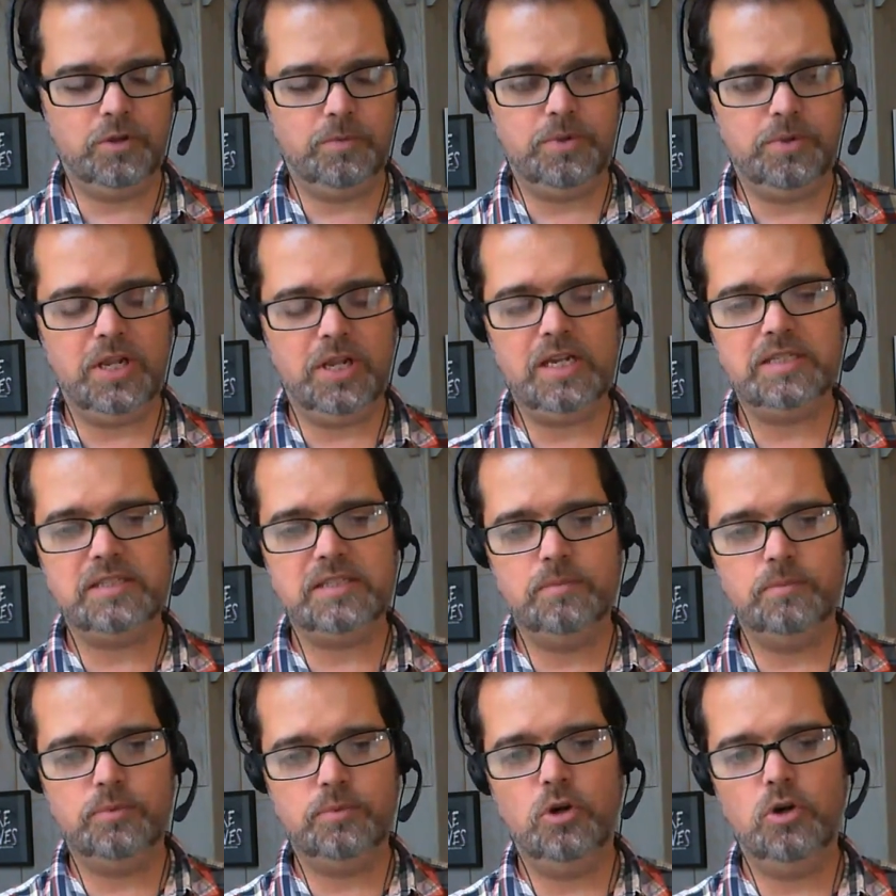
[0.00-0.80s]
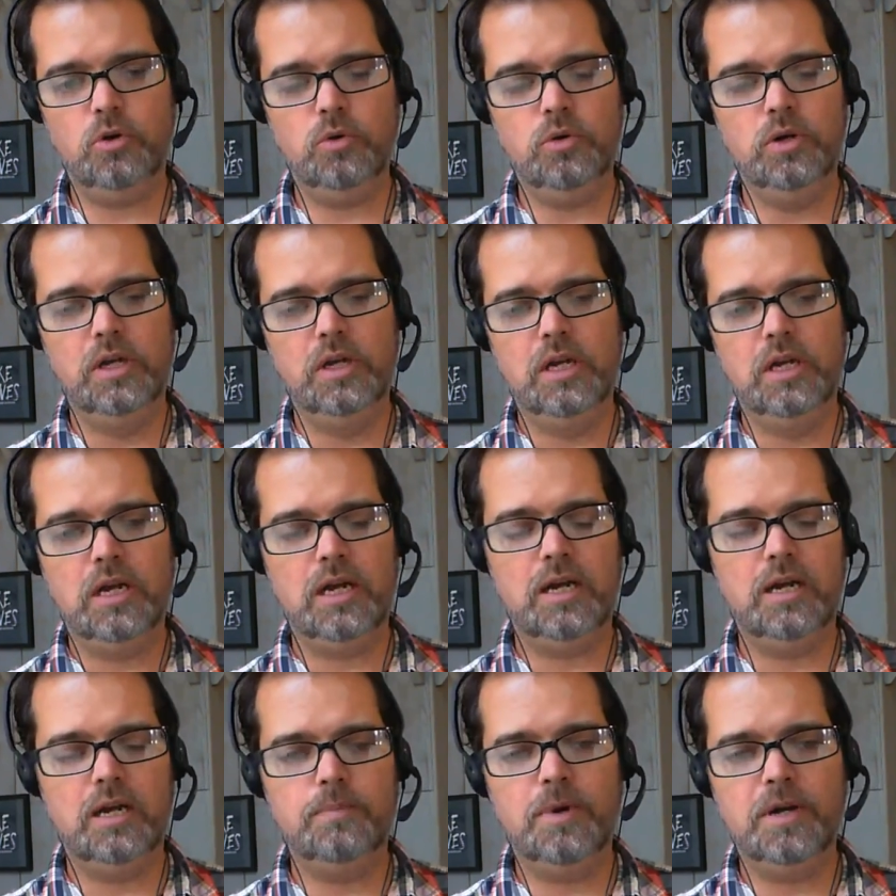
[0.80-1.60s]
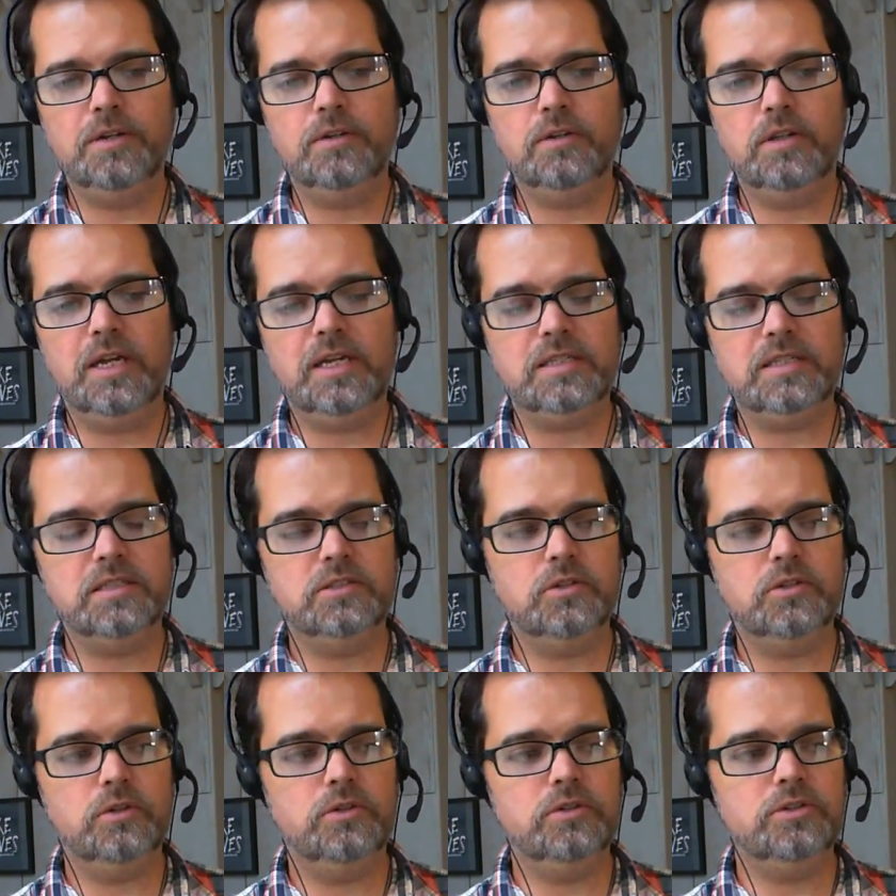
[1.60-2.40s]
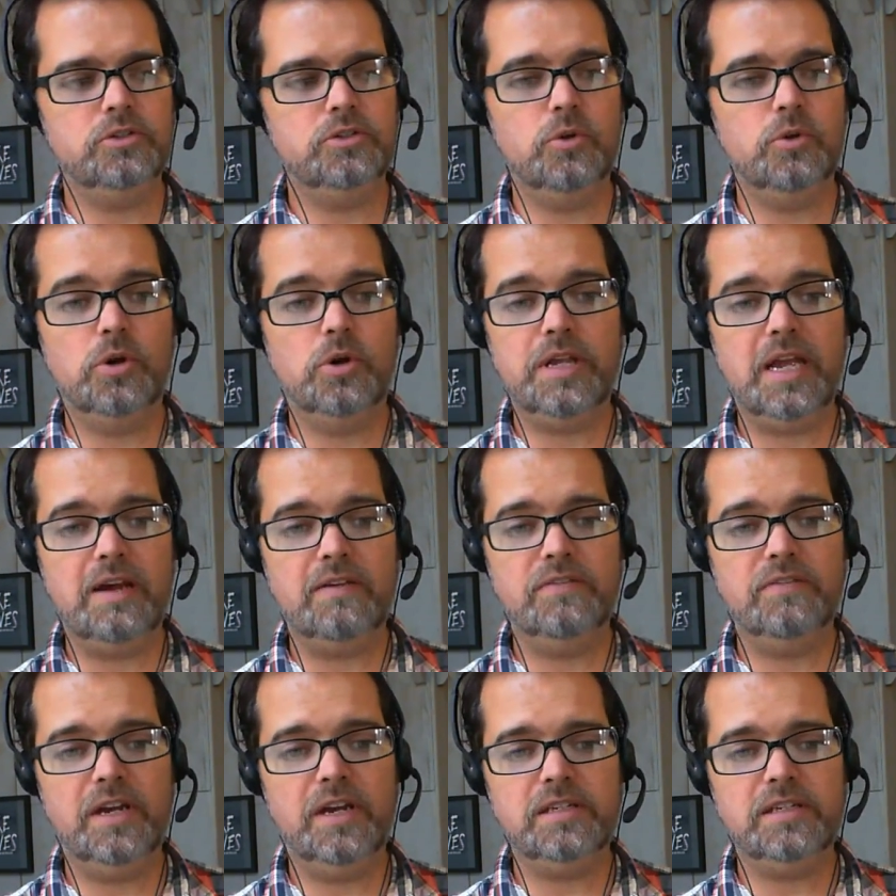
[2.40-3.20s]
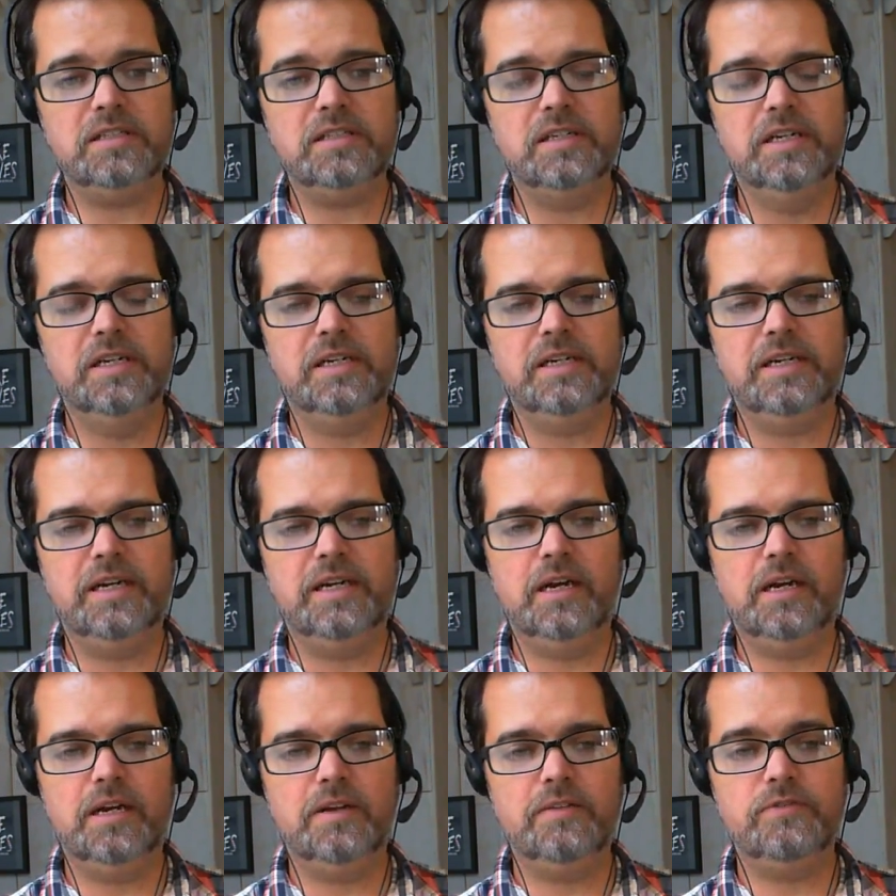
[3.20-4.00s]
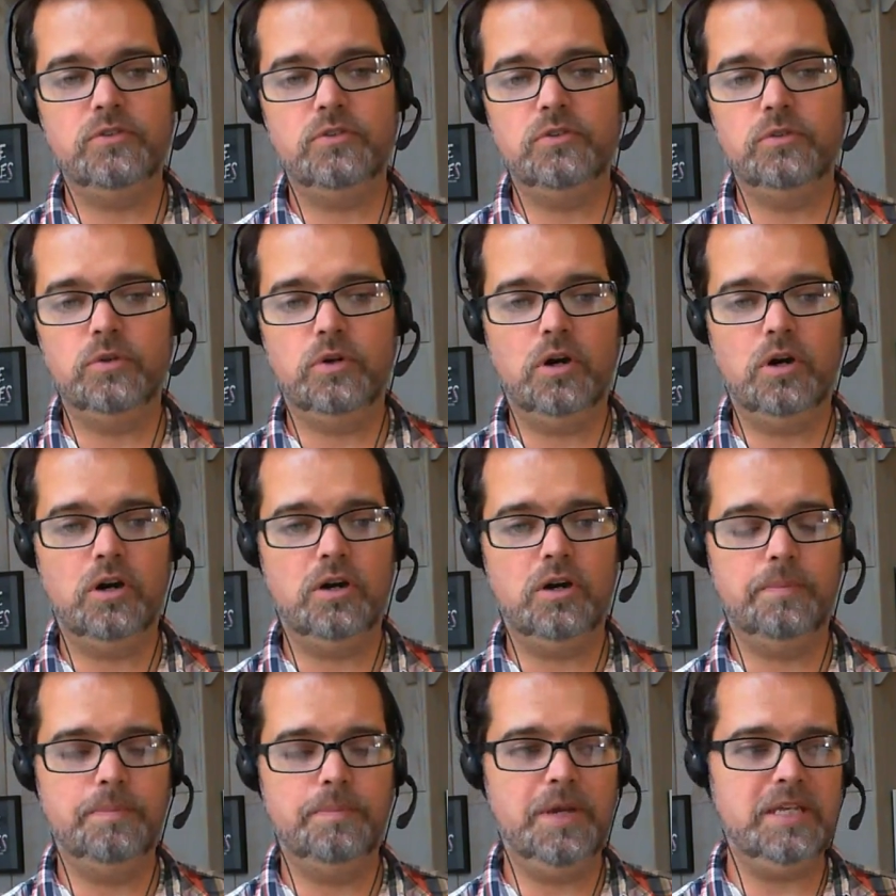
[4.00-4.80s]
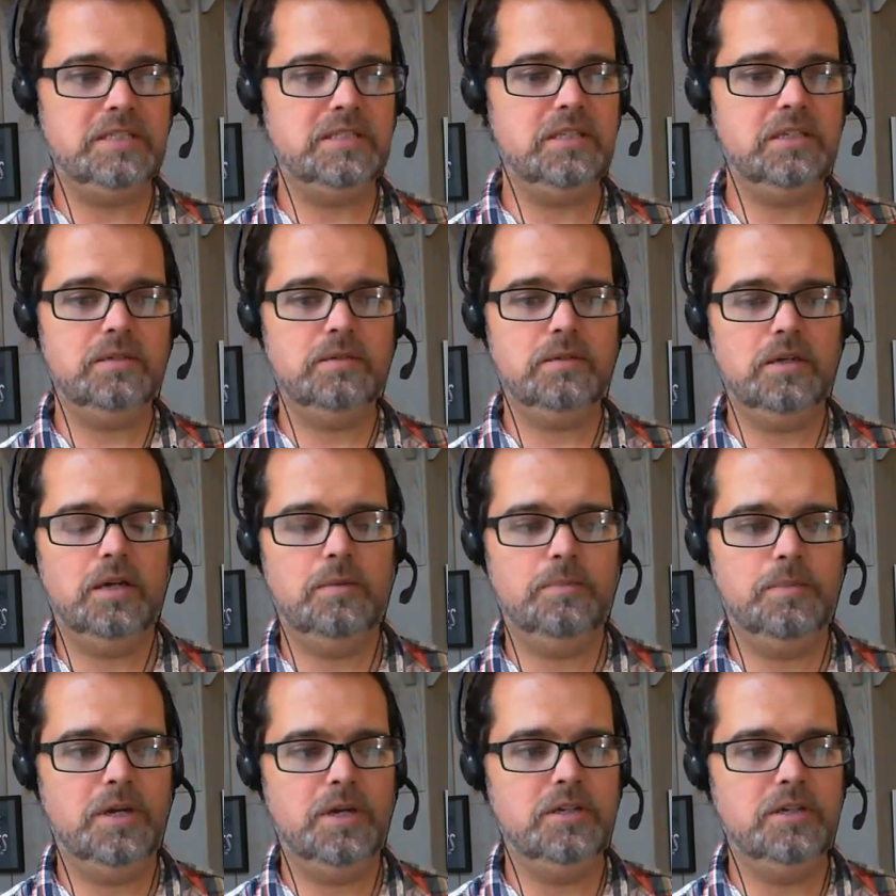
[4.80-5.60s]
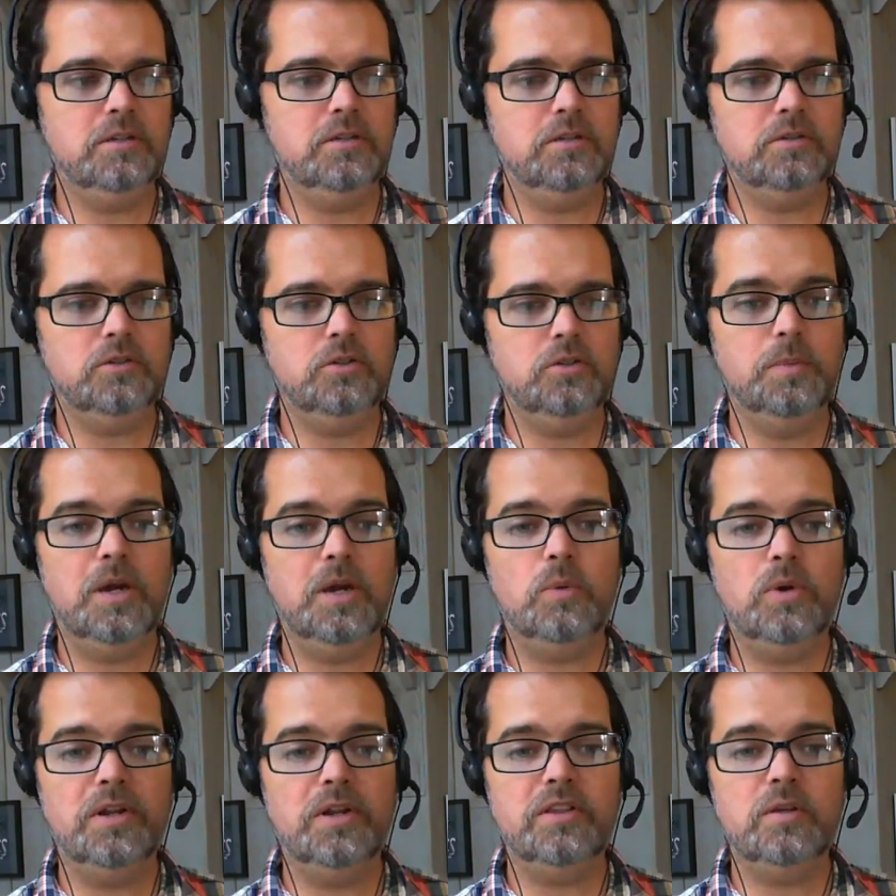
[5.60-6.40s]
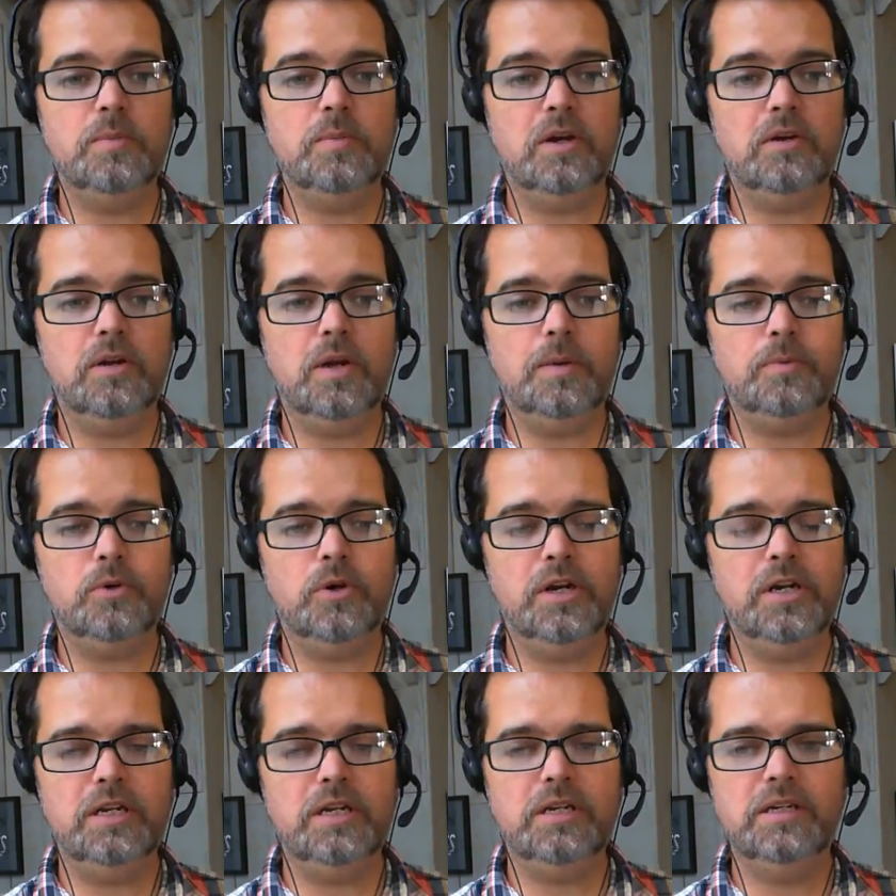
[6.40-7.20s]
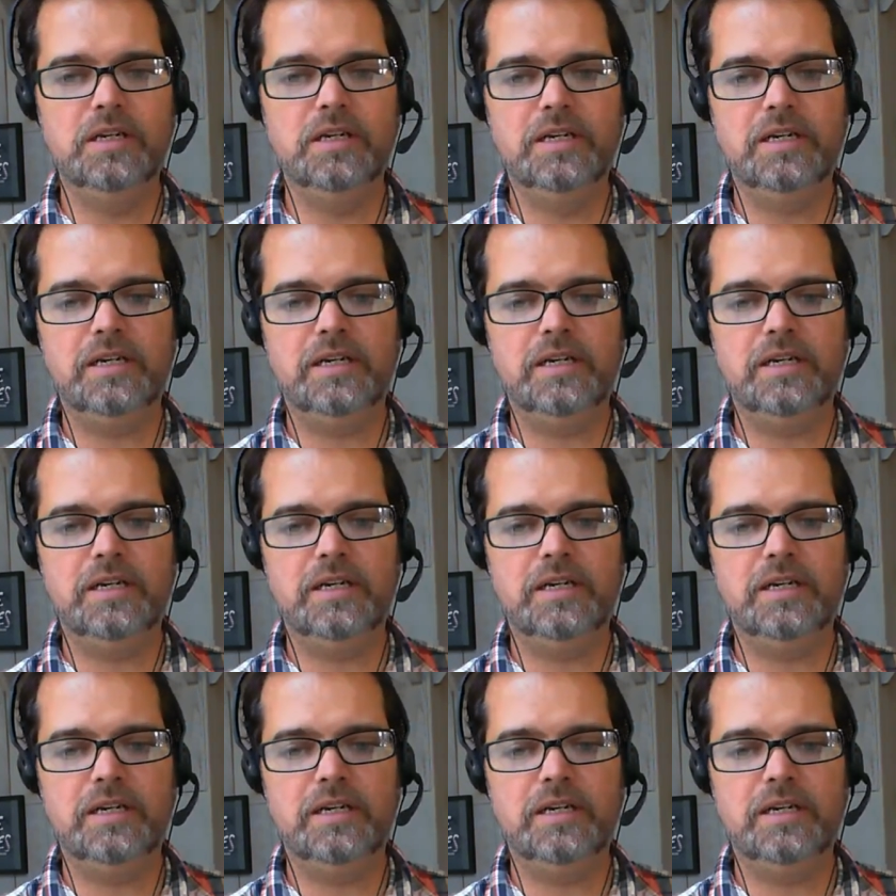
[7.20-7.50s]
Plus and Pro bundle license holders, you already have that. If you are a basic bundle, you might want to think about upgrading.